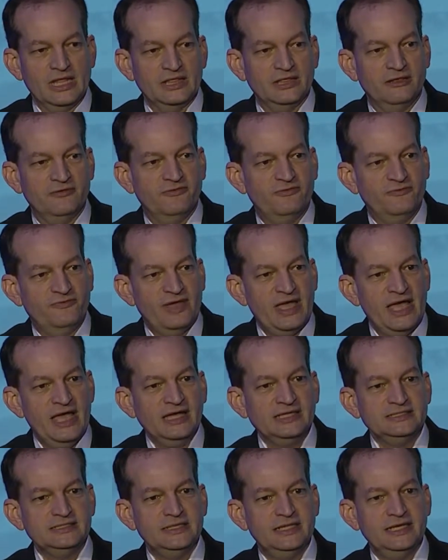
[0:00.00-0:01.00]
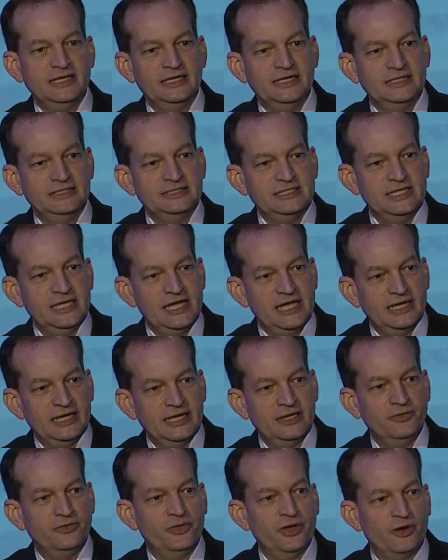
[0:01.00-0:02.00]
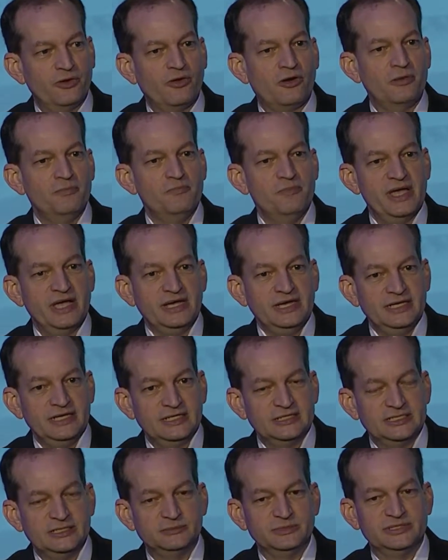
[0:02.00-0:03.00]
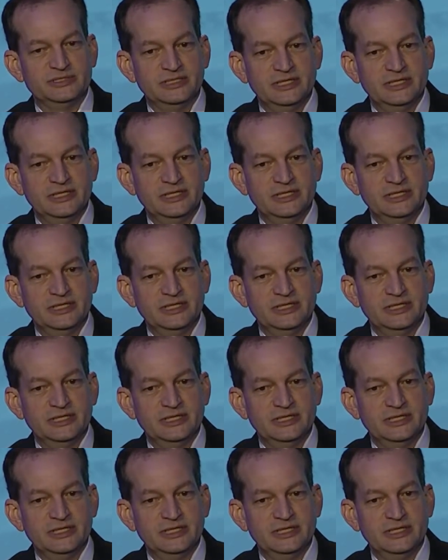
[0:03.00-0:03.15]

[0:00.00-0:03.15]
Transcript: The fact that in Indiana there are mechanisms,